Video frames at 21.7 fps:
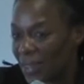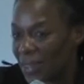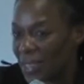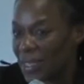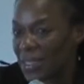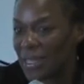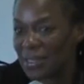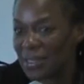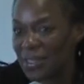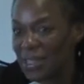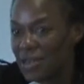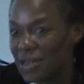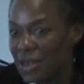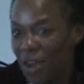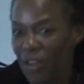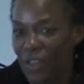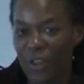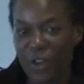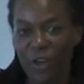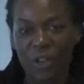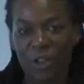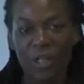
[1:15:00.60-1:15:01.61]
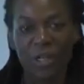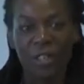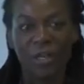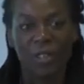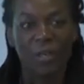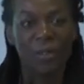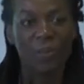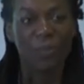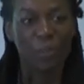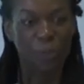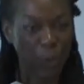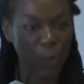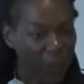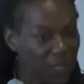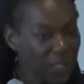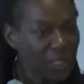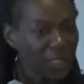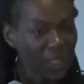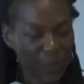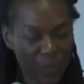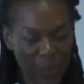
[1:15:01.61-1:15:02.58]
I think that's another
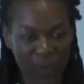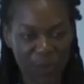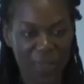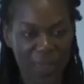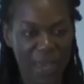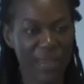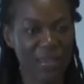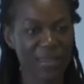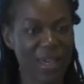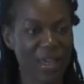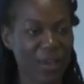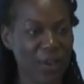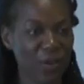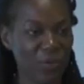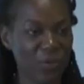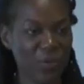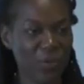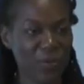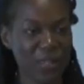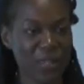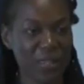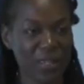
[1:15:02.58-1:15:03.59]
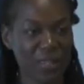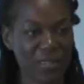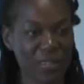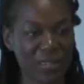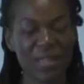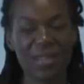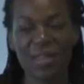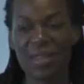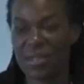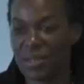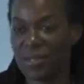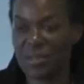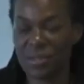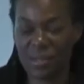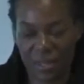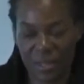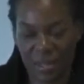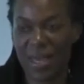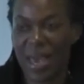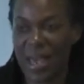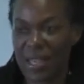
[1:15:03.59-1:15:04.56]
principle that that goes with this. And then
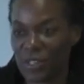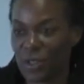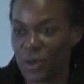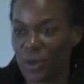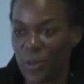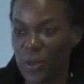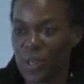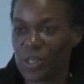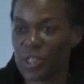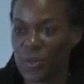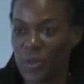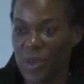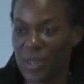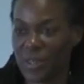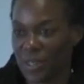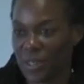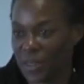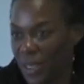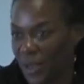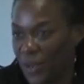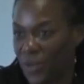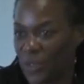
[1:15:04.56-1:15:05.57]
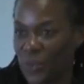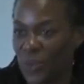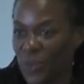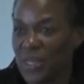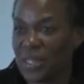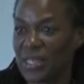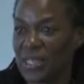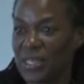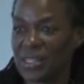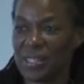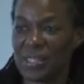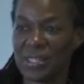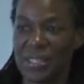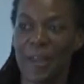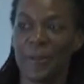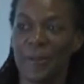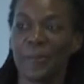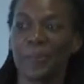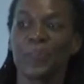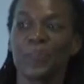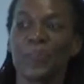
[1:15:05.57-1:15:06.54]
the last sort of principle I think that goes with this is
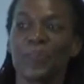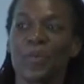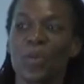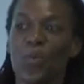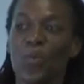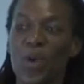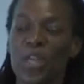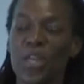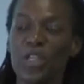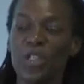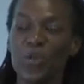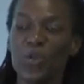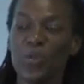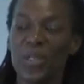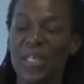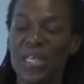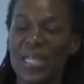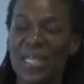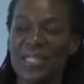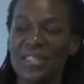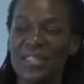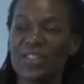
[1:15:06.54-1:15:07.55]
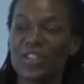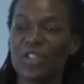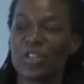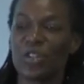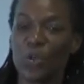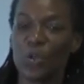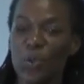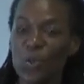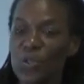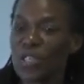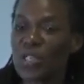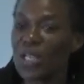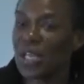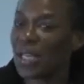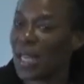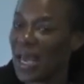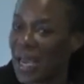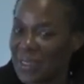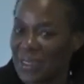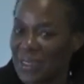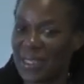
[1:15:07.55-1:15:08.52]
that when you
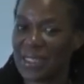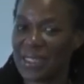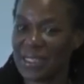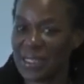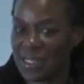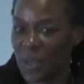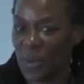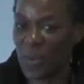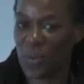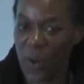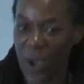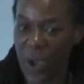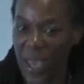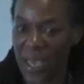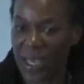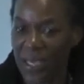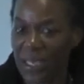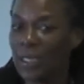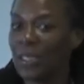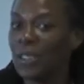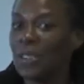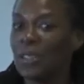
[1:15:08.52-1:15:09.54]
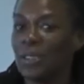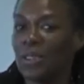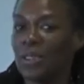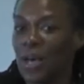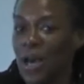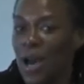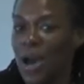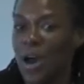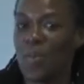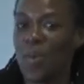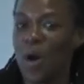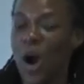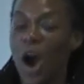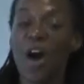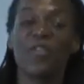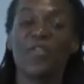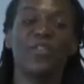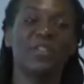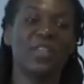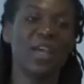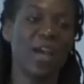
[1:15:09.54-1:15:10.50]
institutionalize it in some way, um,
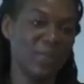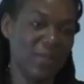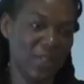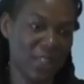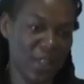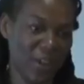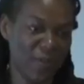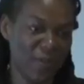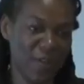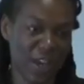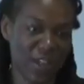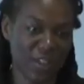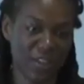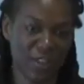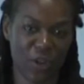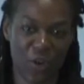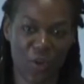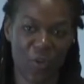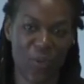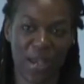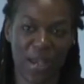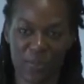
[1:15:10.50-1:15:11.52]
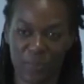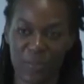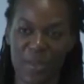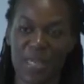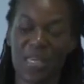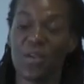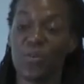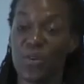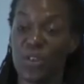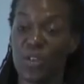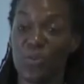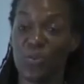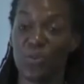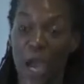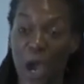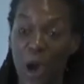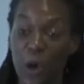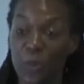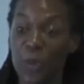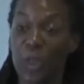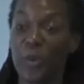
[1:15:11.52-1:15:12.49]
oftentimes the effects go away. Meaning, when you
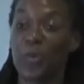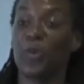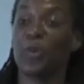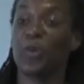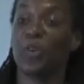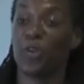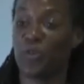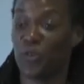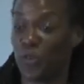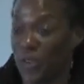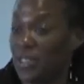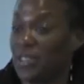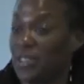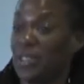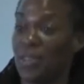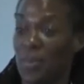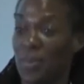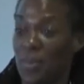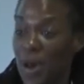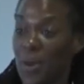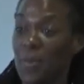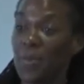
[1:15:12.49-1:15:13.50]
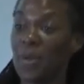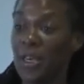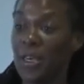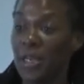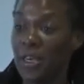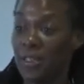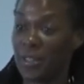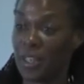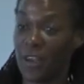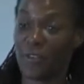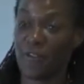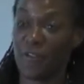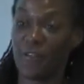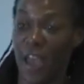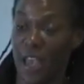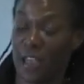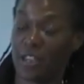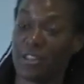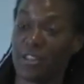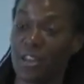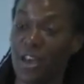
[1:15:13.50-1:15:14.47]
tell people you're fixing them up, the
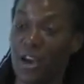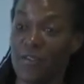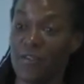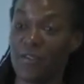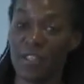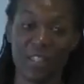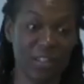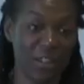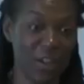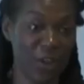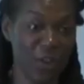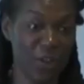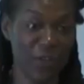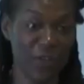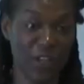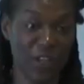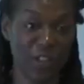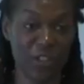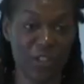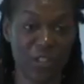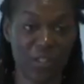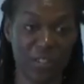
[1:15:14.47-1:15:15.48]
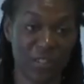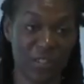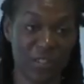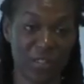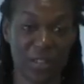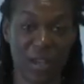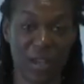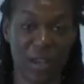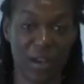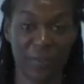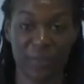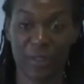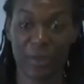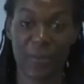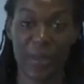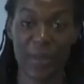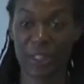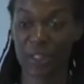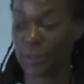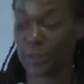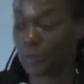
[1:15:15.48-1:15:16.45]
effects of these interventions uh,
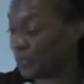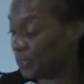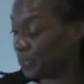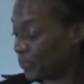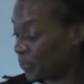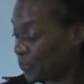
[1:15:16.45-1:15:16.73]
diminish.